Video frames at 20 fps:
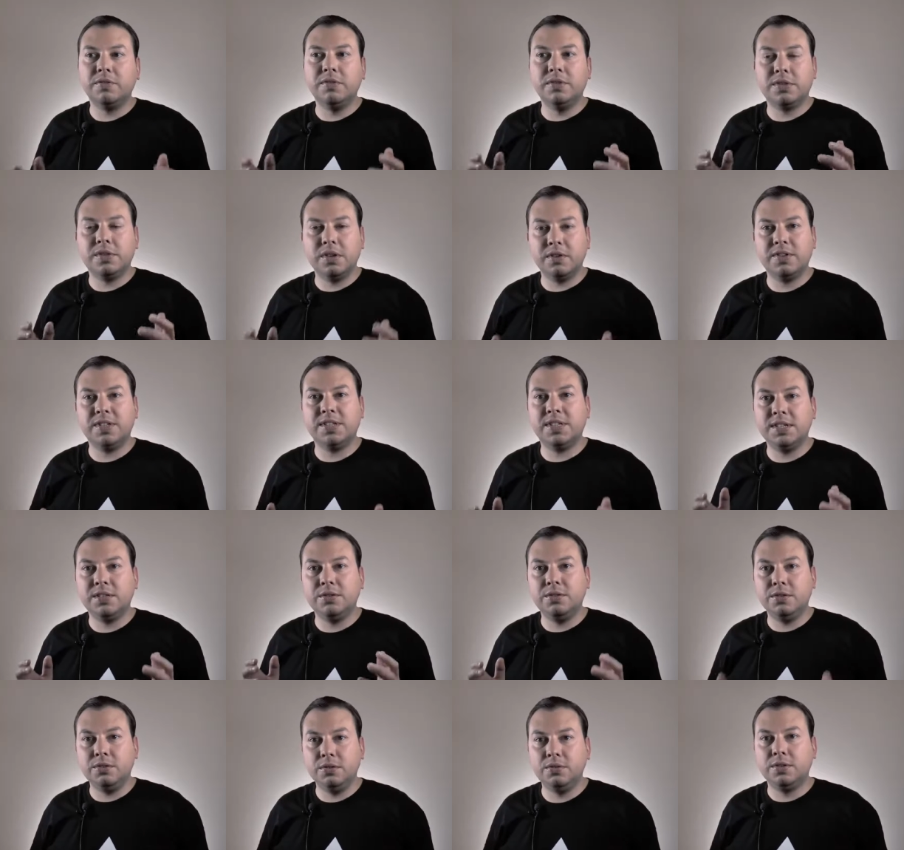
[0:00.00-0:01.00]
of the
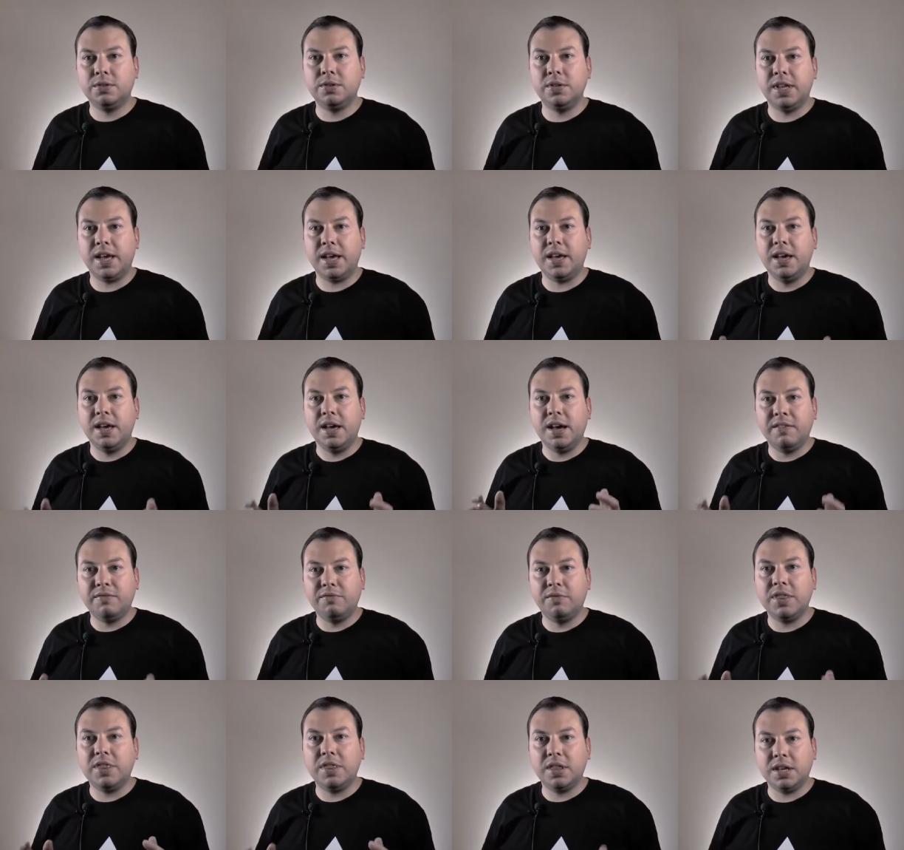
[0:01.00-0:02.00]
services you use today have
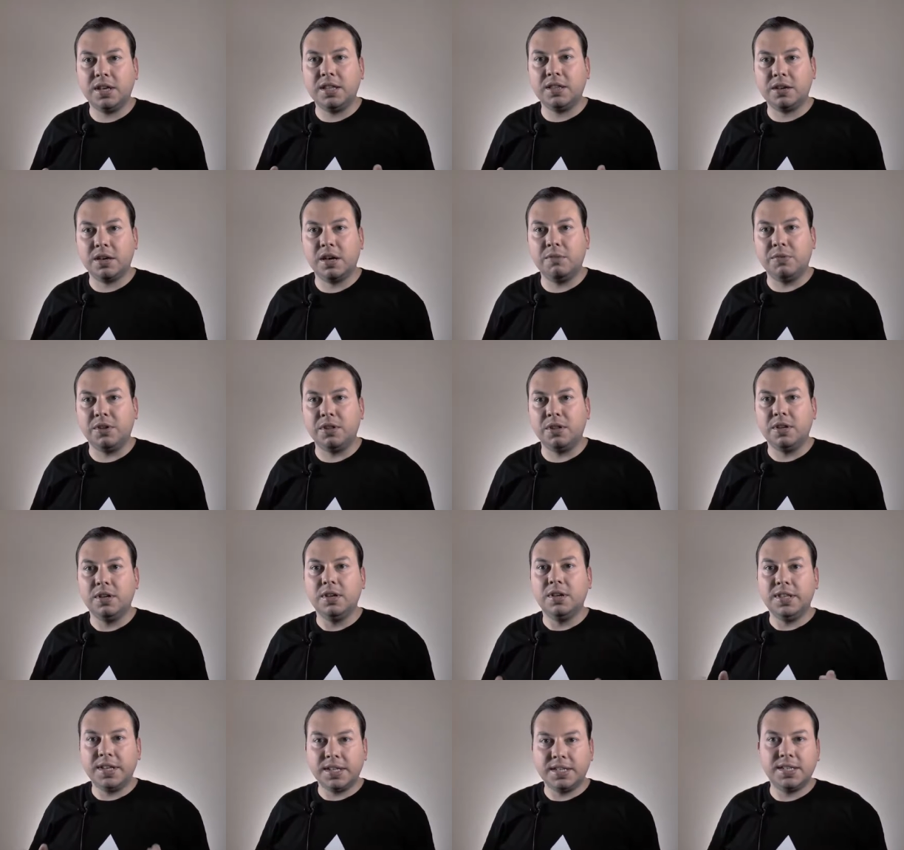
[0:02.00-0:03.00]
one thing in common:
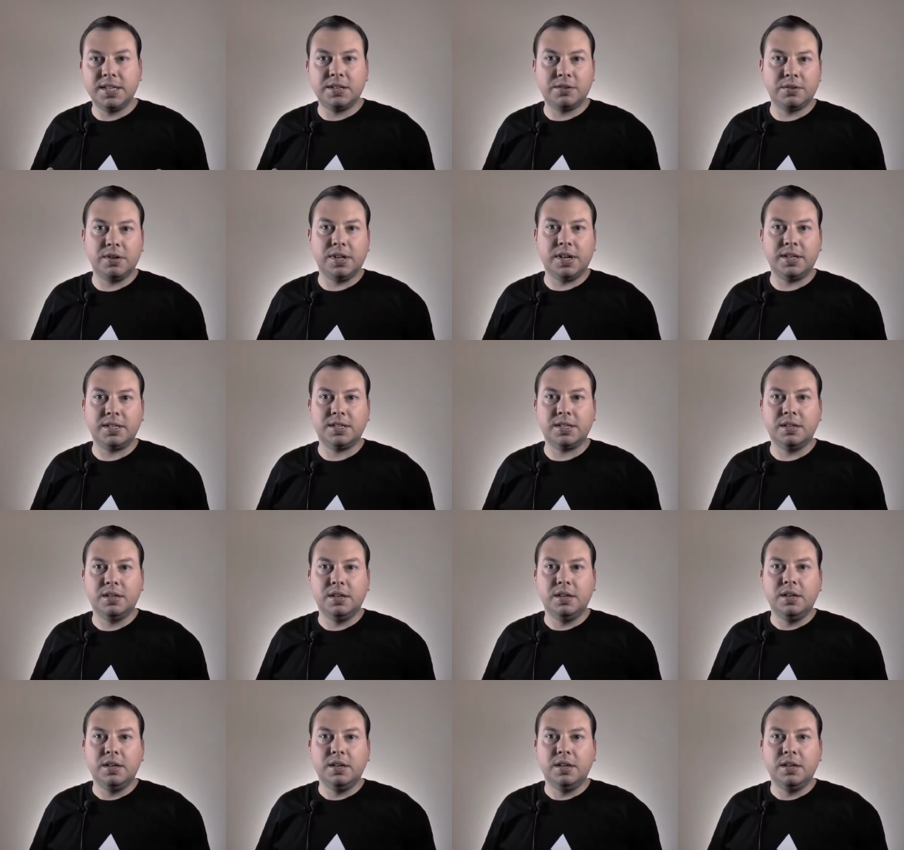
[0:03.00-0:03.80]
they're centralized.